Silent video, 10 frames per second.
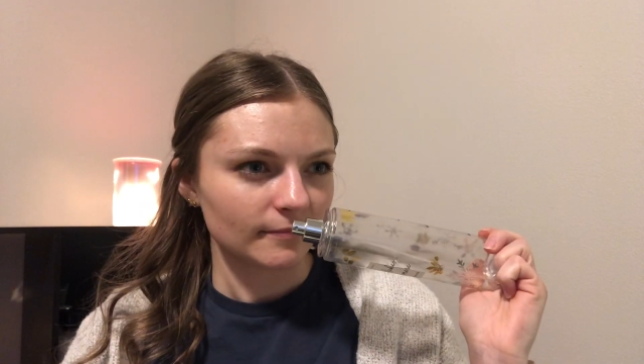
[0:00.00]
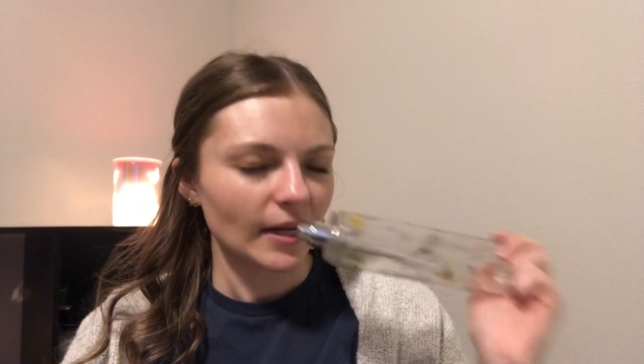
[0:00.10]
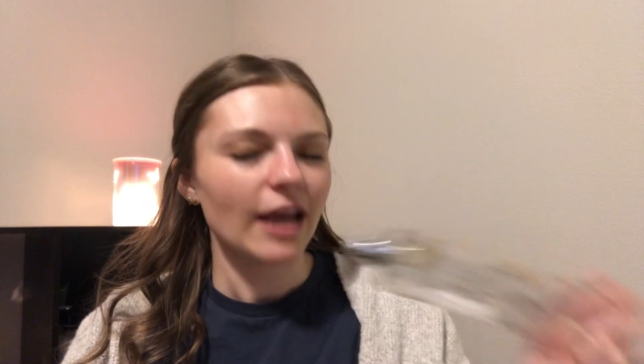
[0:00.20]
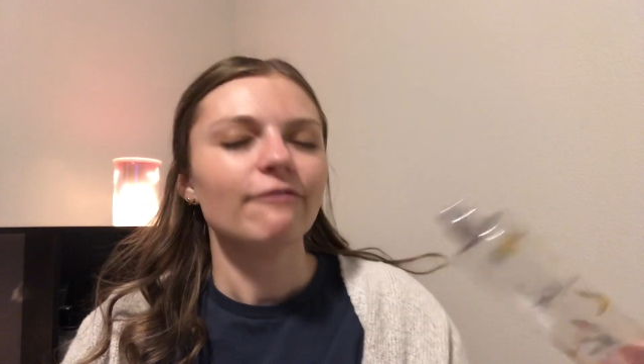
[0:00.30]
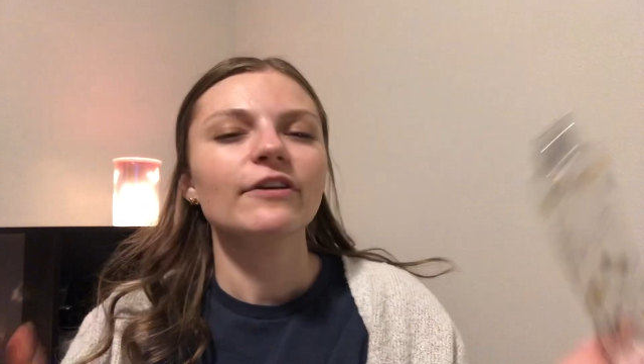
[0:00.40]

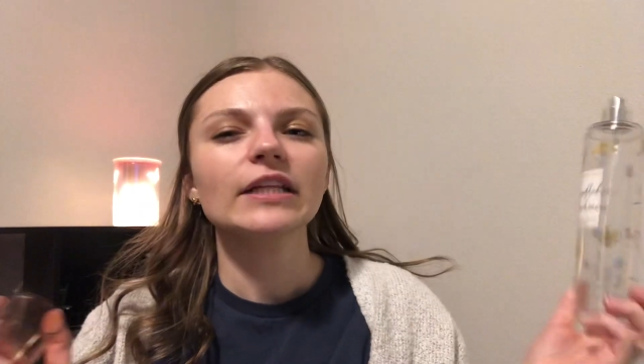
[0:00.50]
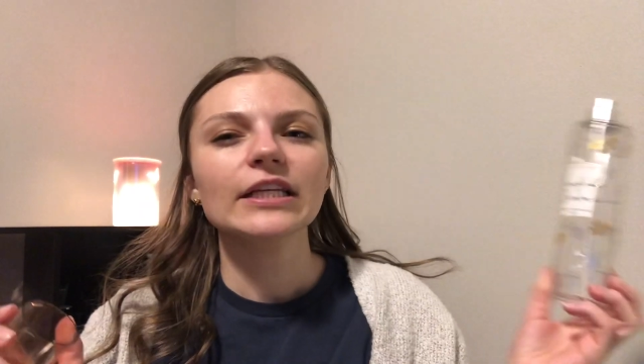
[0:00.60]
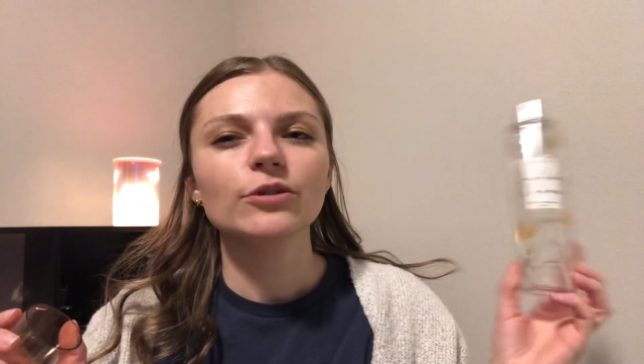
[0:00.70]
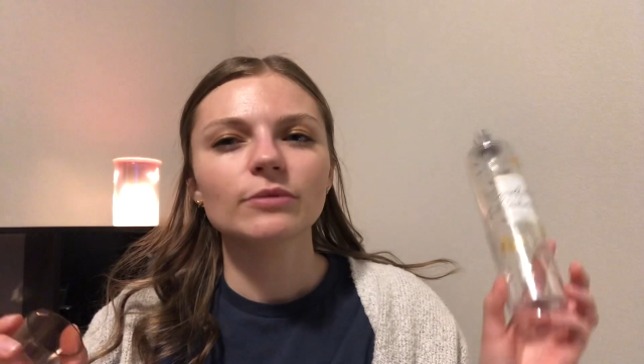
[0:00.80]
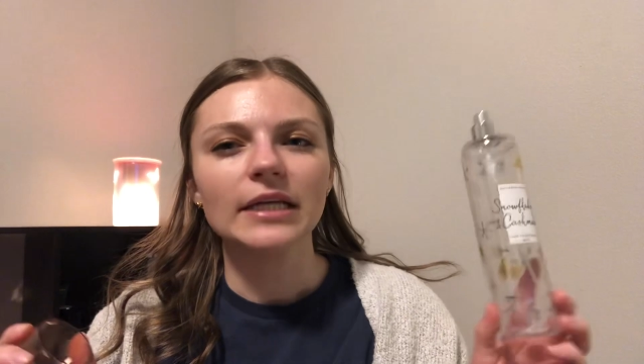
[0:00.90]
I feel
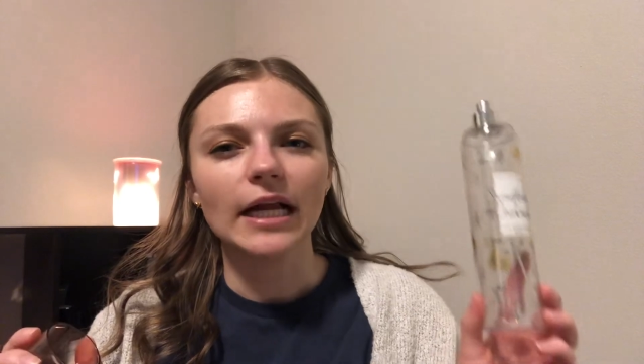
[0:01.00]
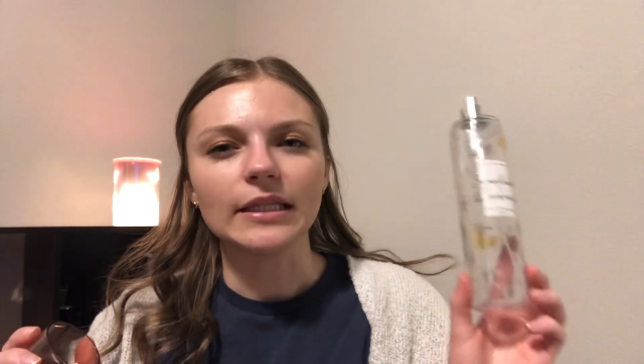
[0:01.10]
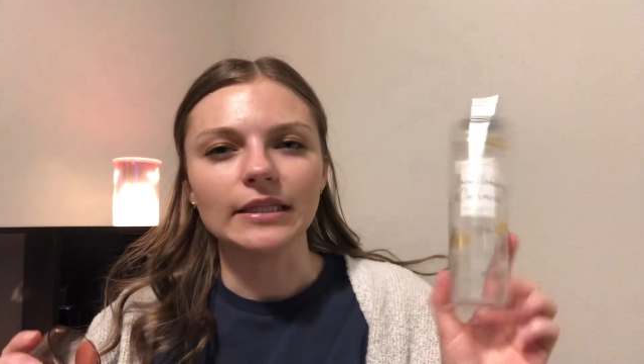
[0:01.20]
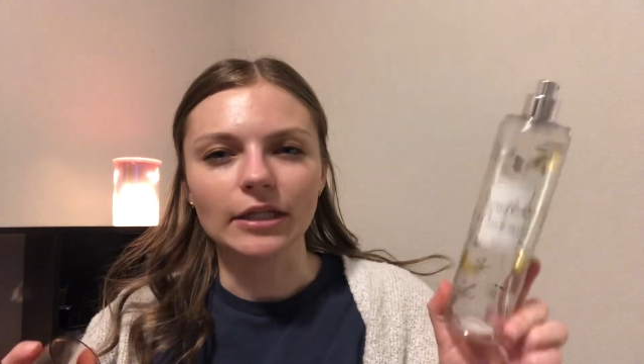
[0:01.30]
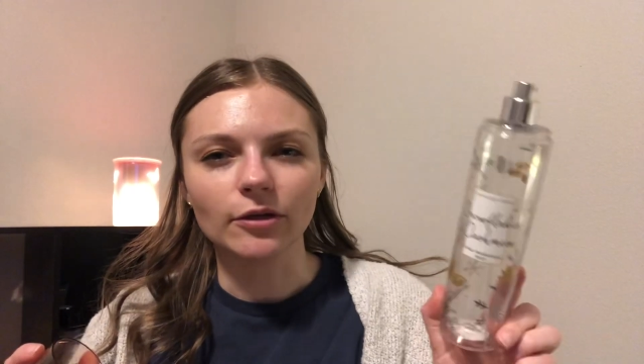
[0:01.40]
like you get a
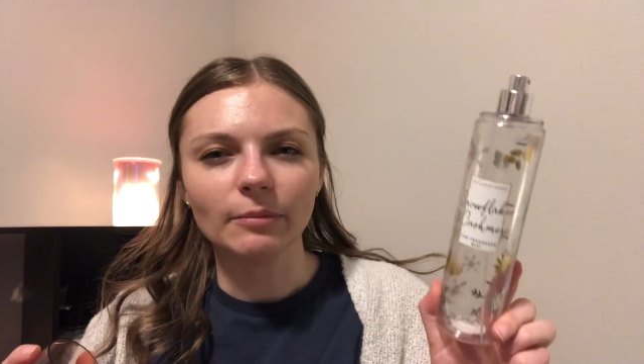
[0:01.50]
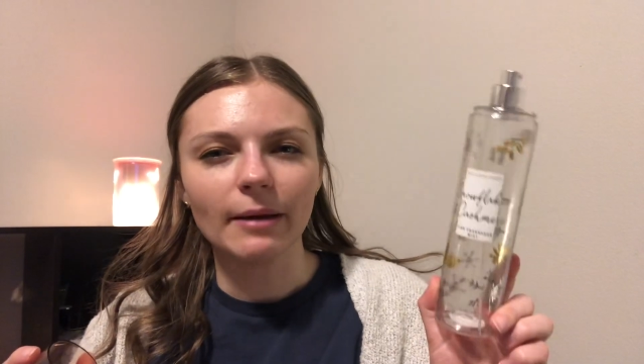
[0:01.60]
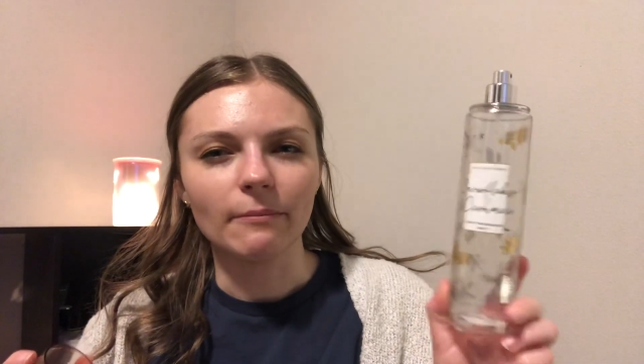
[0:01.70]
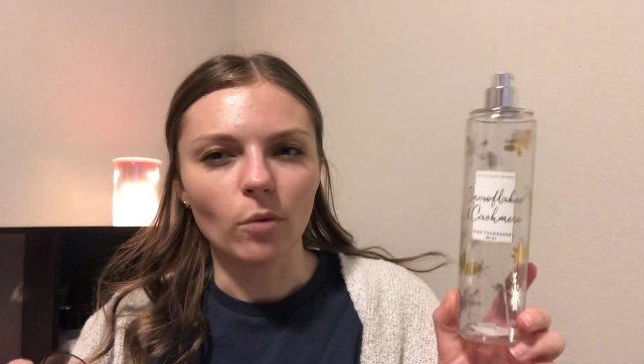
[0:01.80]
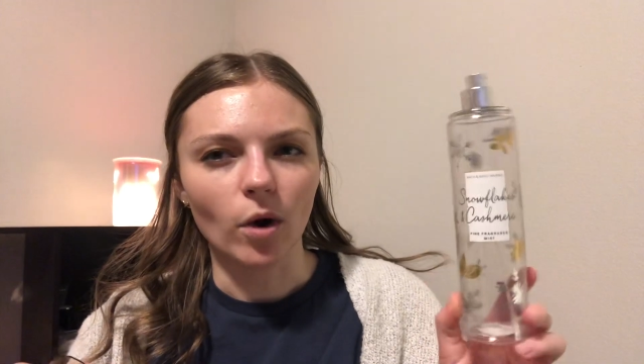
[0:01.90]
little bit
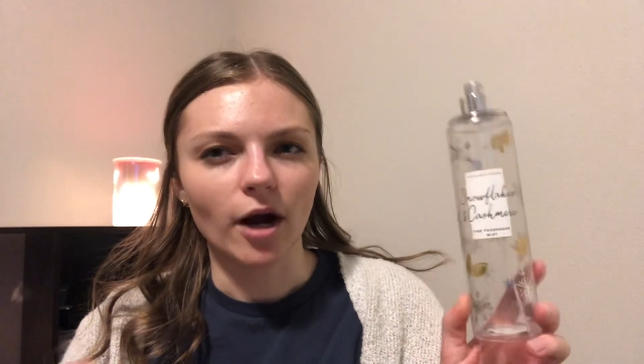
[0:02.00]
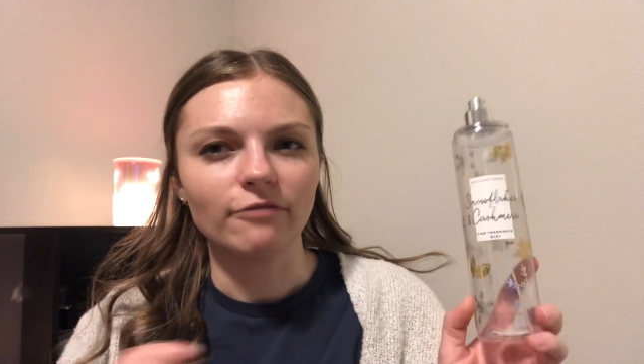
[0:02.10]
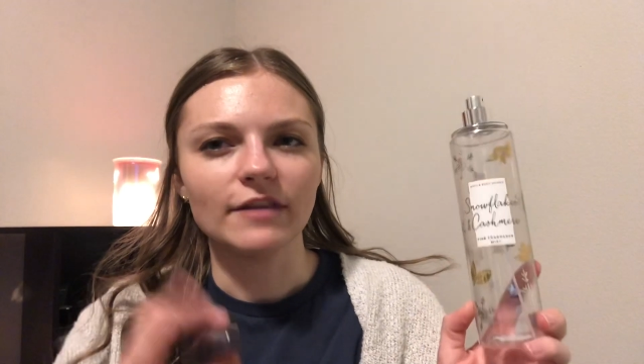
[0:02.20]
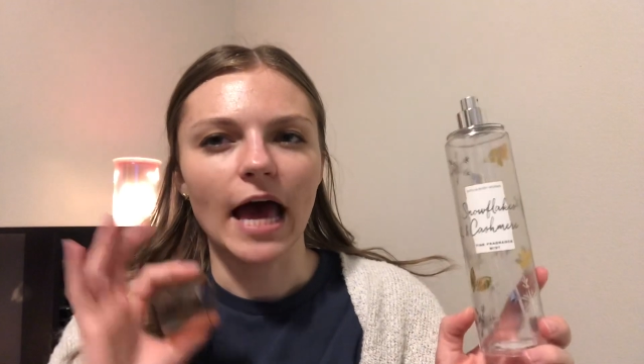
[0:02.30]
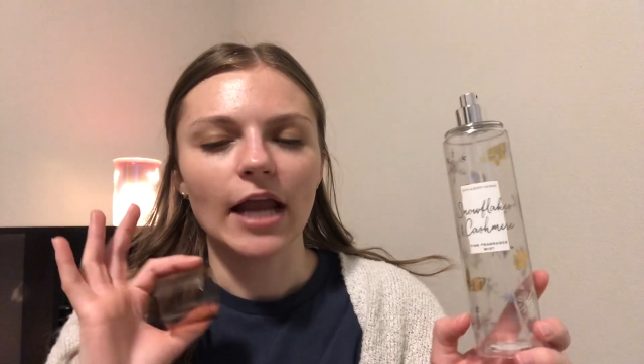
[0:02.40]
more
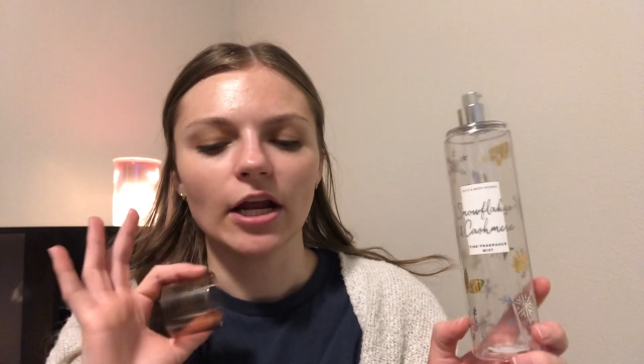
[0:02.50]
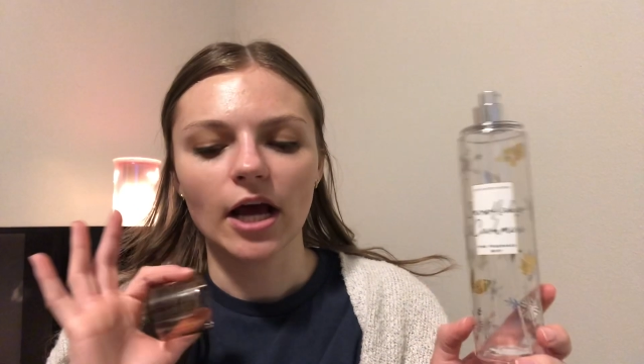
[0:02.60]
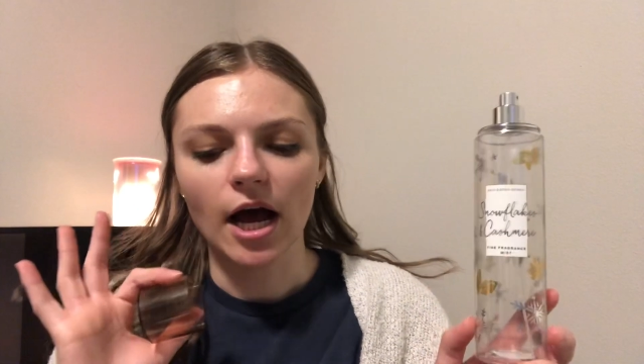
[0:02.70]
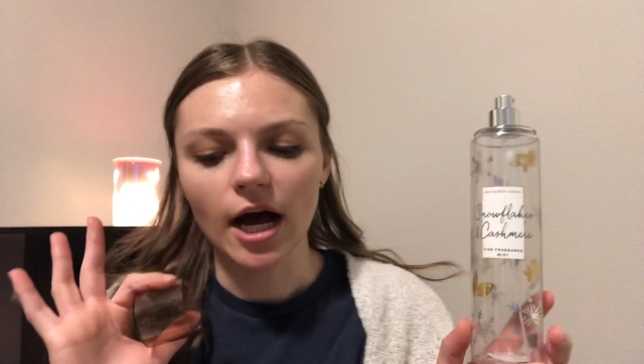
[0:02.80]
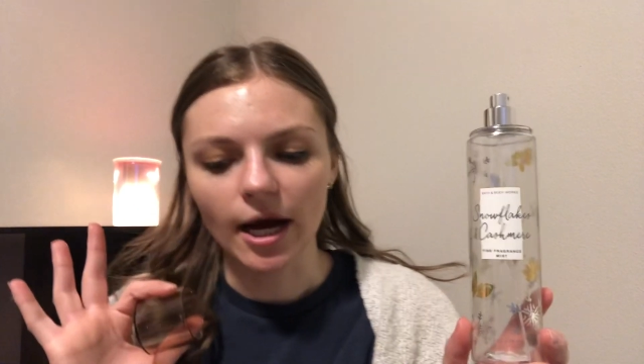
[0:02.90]
of that
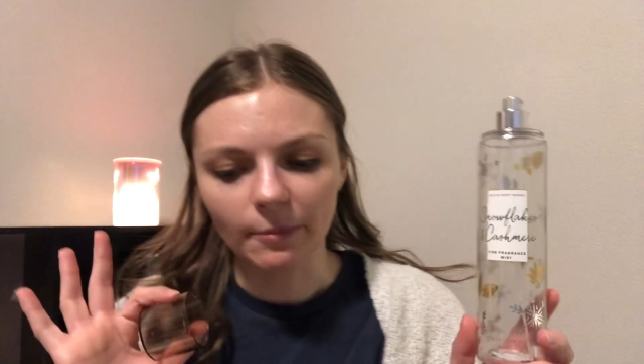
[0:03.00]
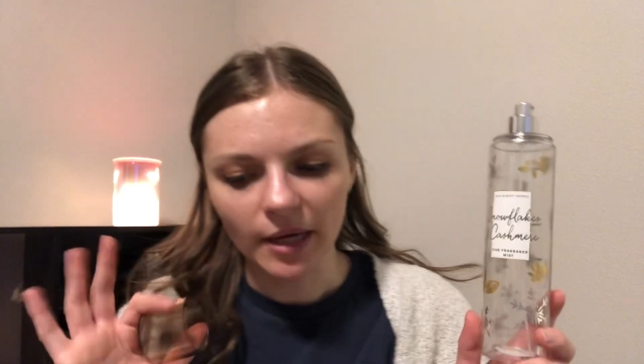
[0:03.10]
um,